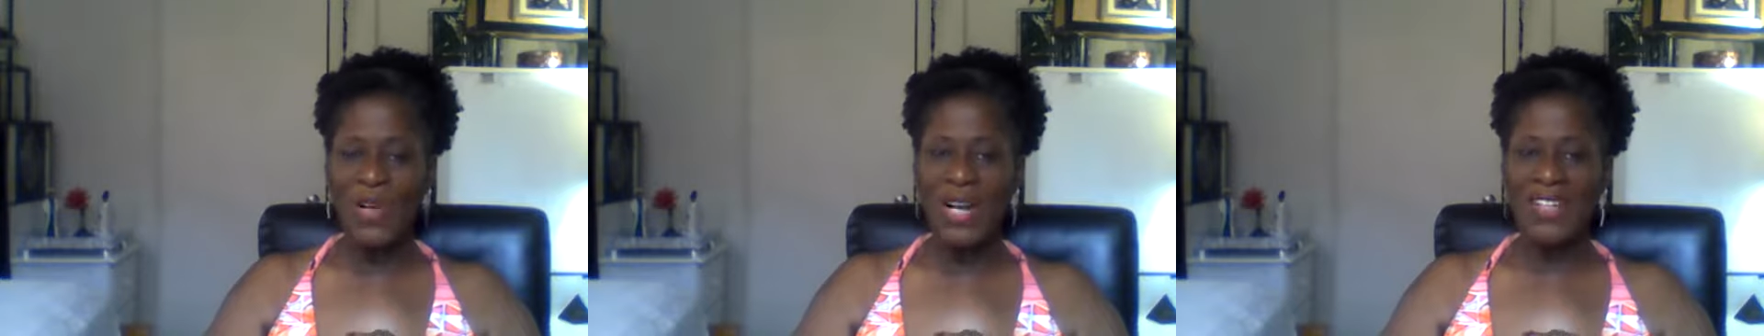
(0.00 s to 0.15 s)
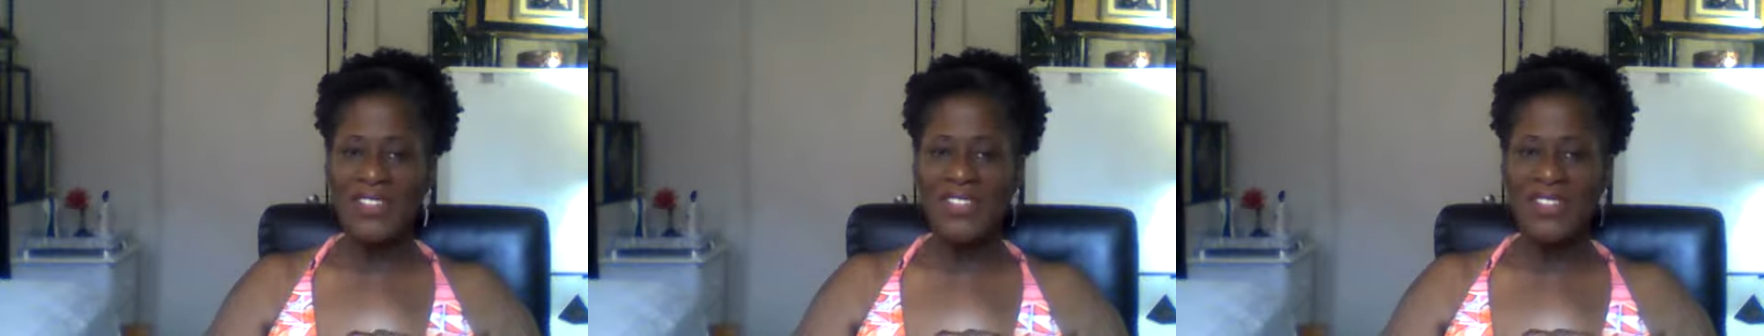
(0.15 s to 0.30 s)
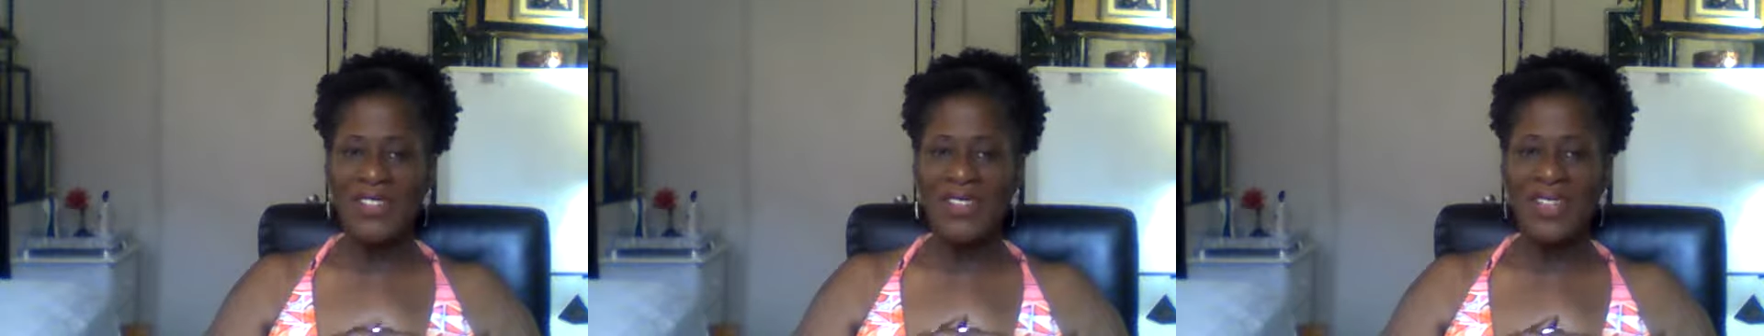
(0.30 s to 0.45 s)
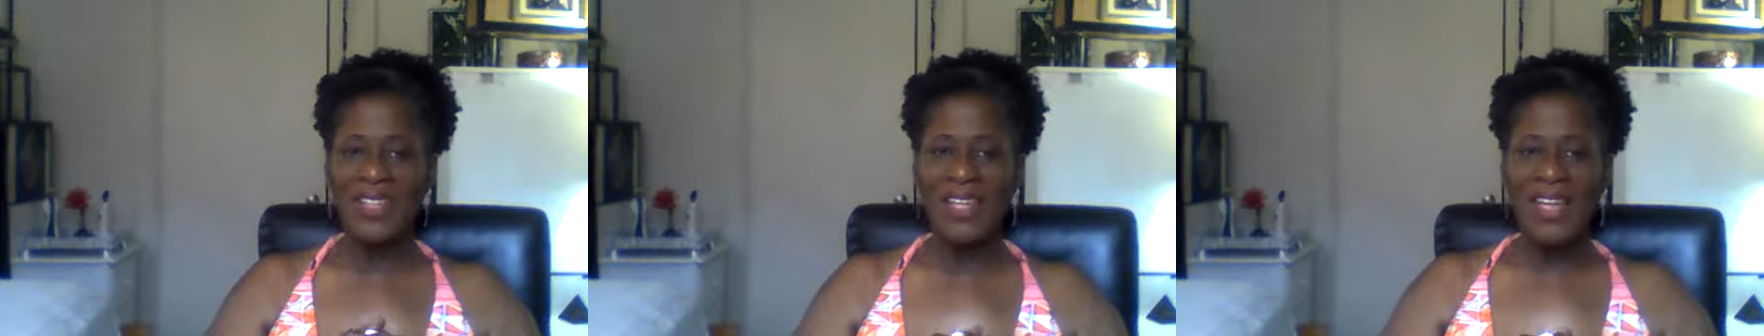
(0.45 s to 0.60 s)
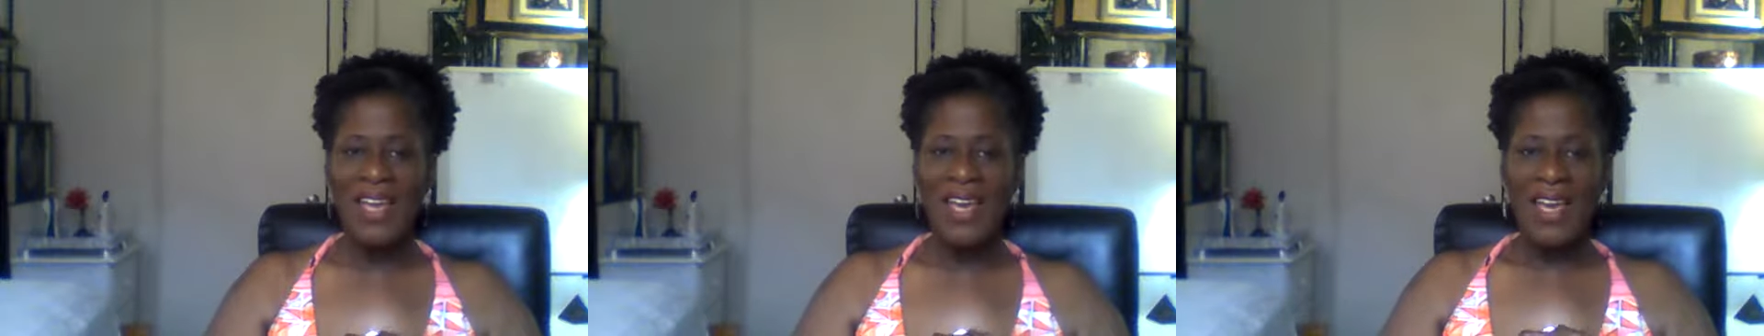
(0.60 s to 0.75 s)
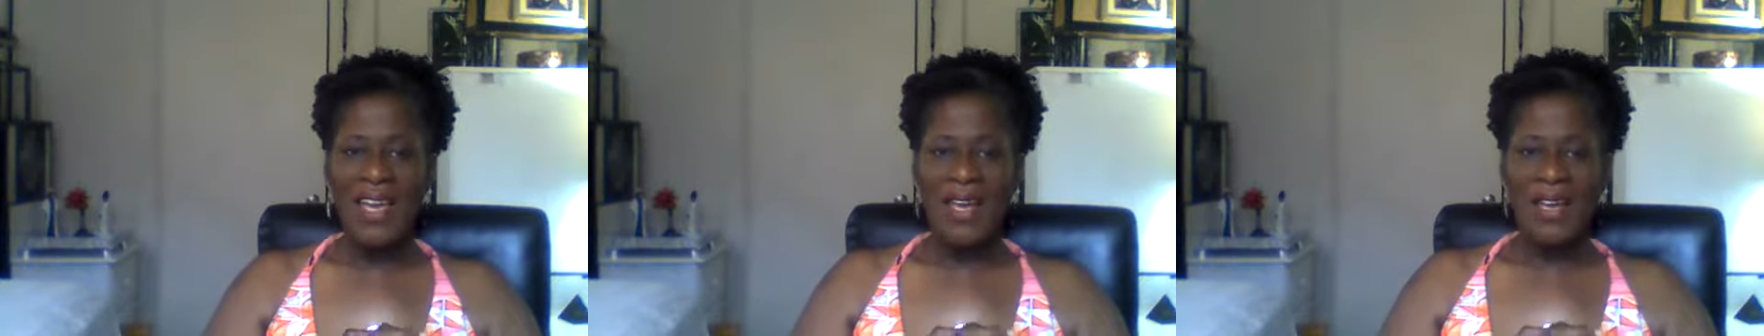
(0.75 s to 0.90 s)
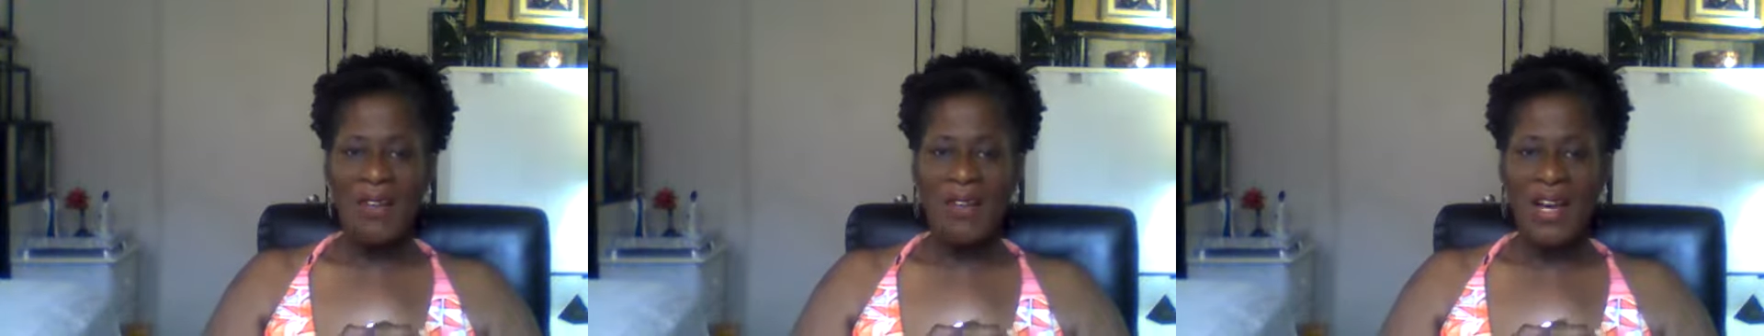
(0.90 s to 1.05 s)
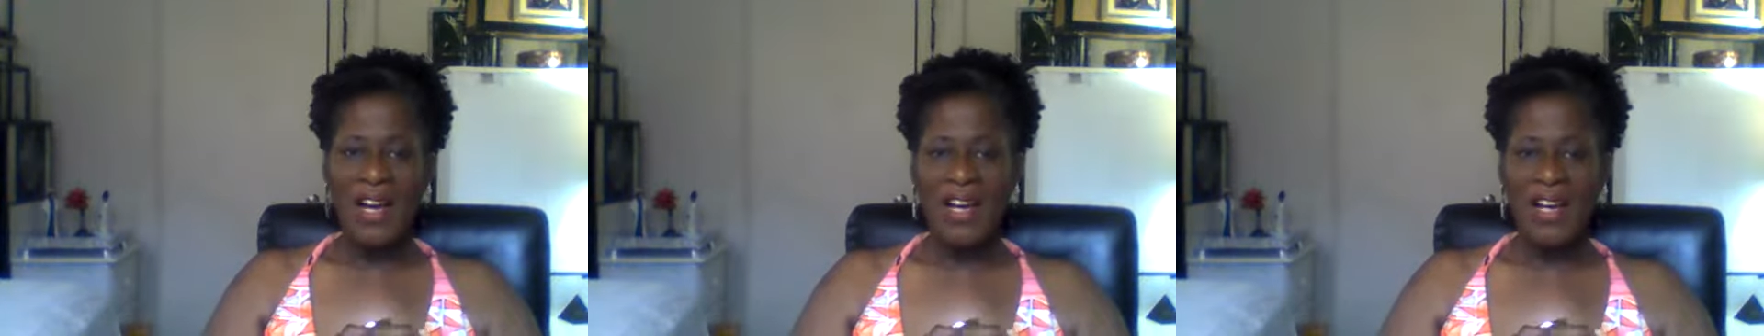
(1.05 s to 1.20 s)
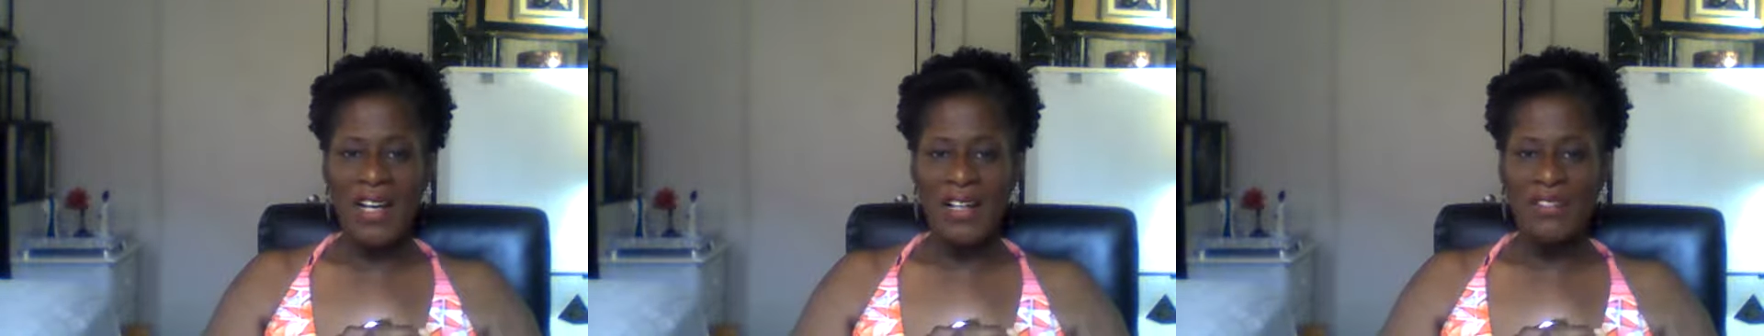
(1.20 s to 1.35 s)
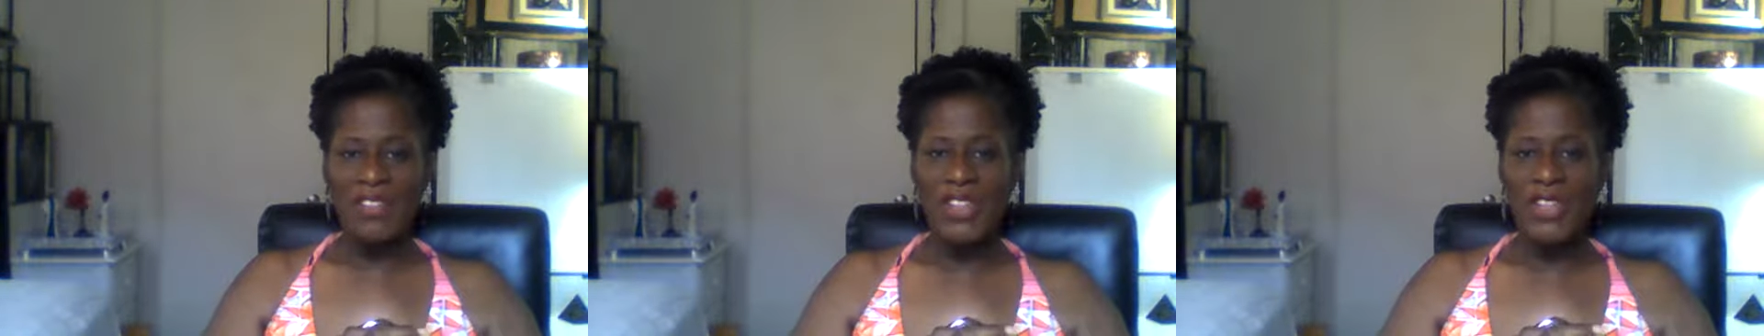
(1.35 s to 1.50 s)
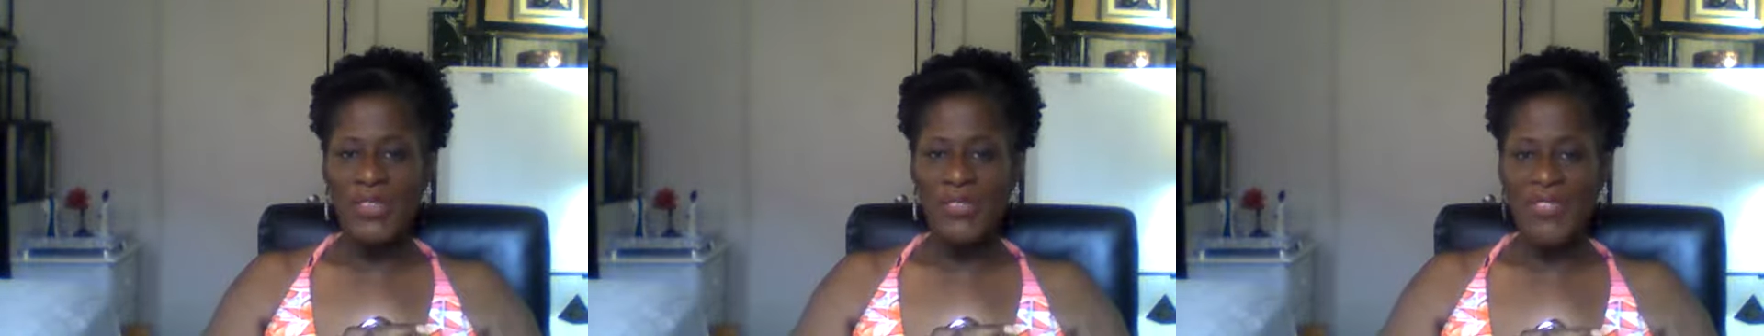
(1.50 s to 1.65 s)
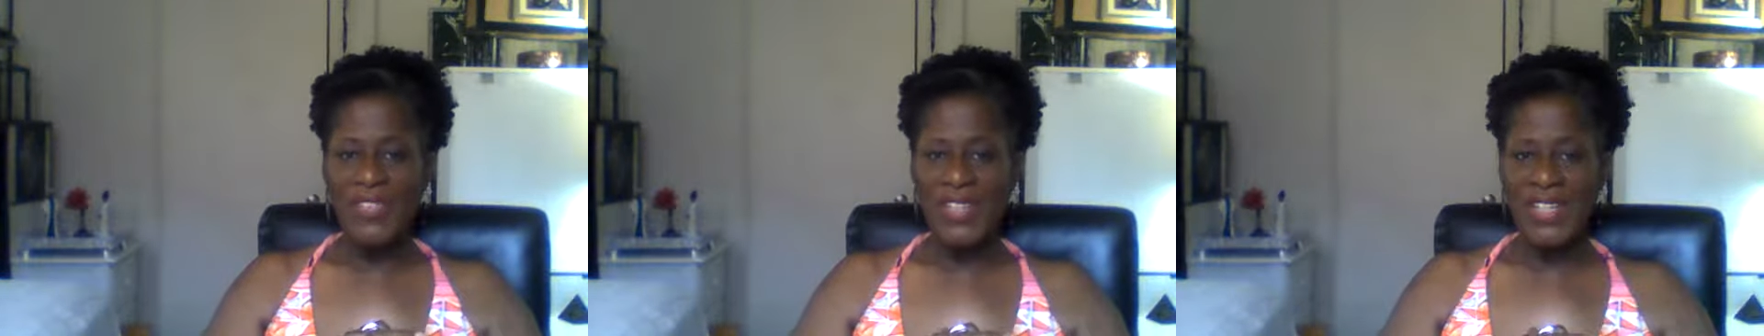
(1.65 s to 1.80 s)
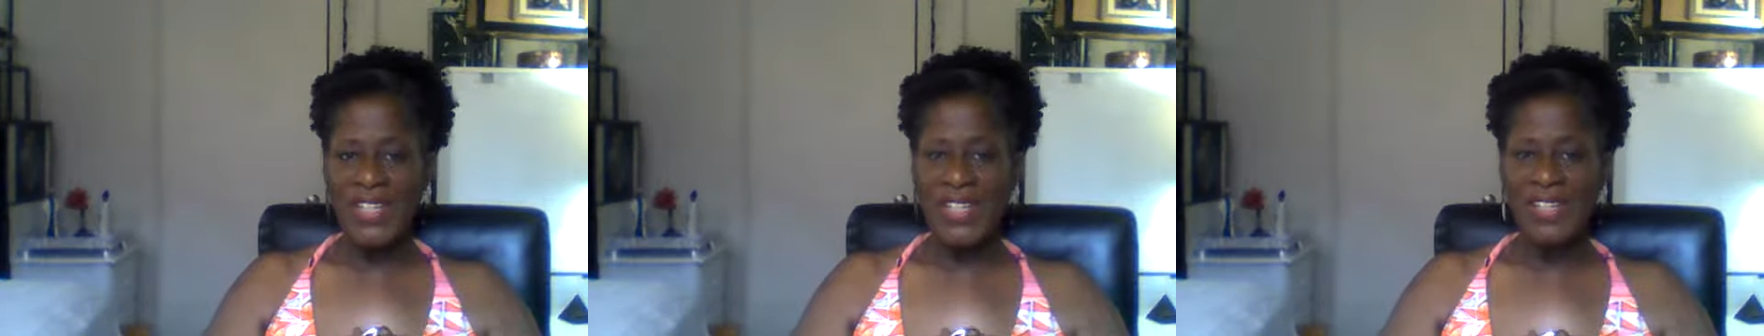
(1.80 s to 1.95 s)
Watching your
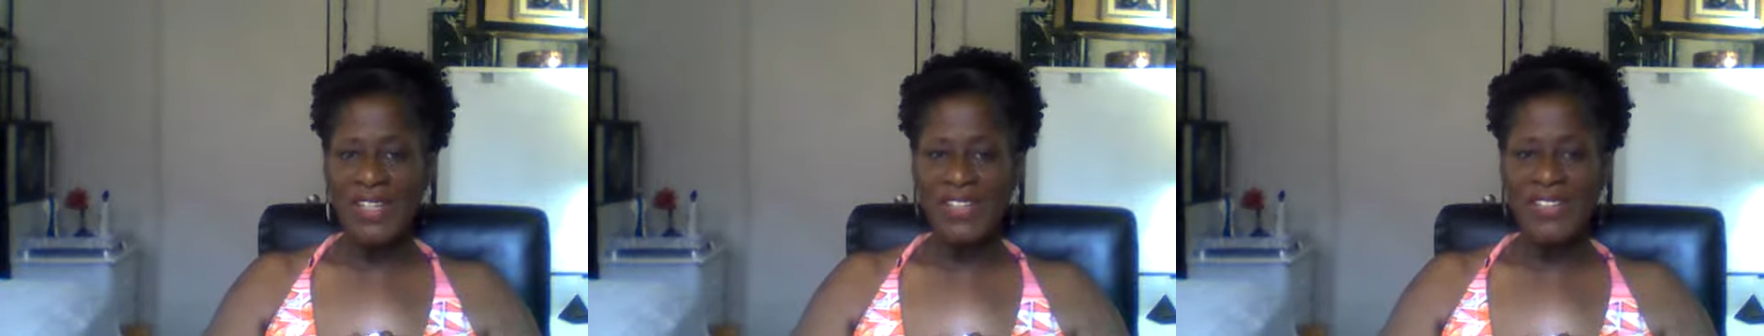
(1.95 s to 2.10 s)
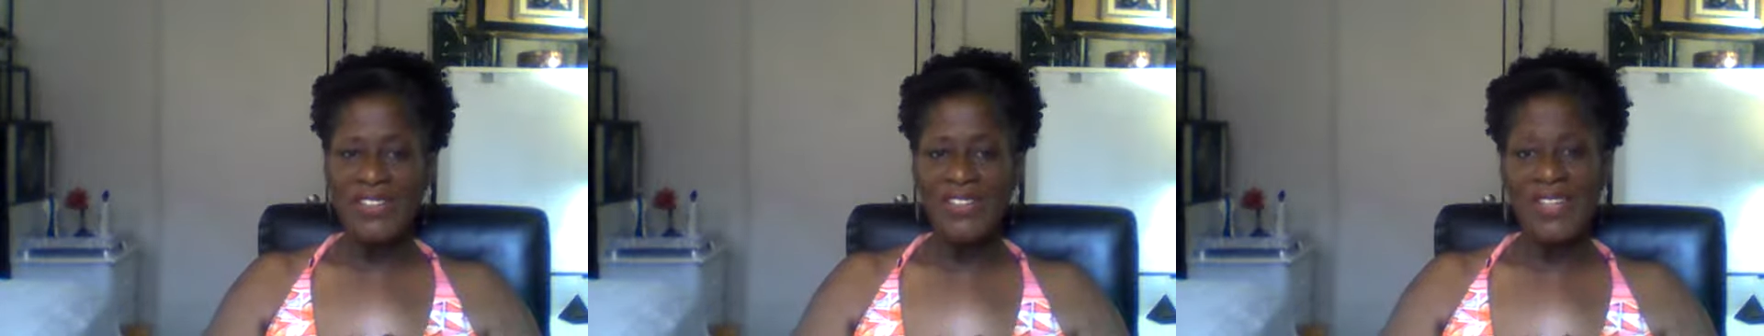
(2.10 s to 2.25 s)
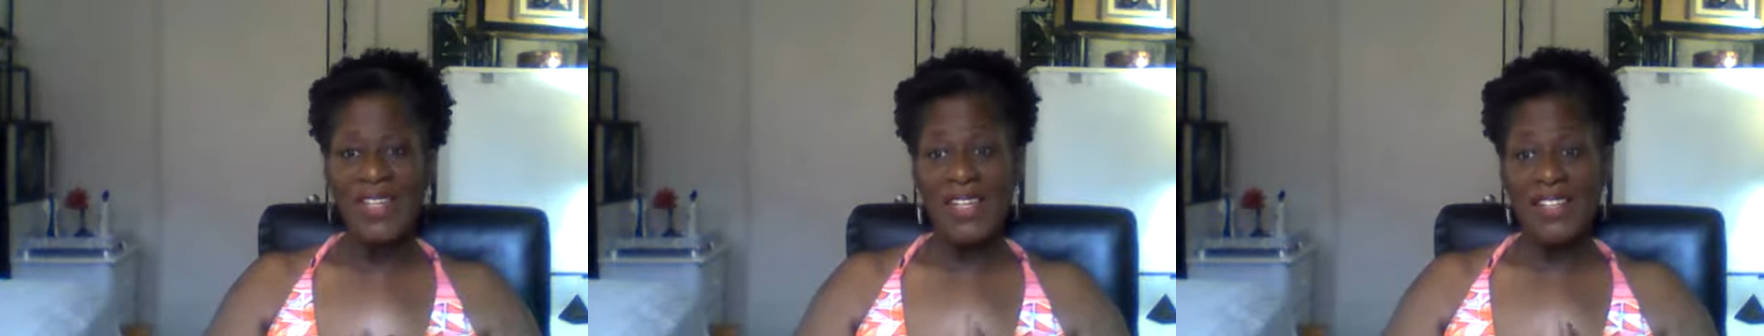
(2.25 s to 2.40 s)
videos